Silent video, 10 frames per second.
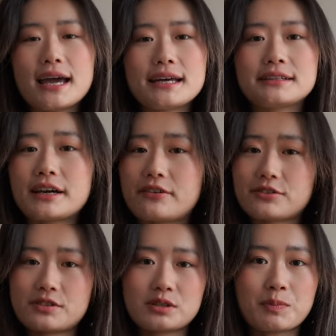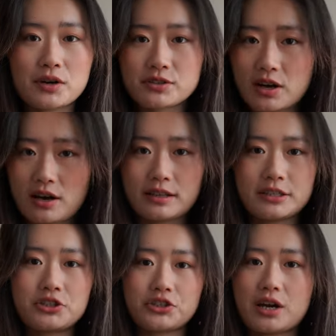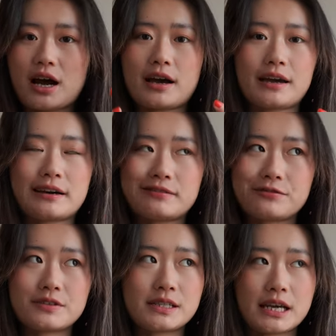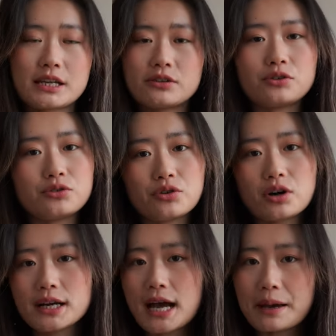And ever since post-college, I have stayed in New York.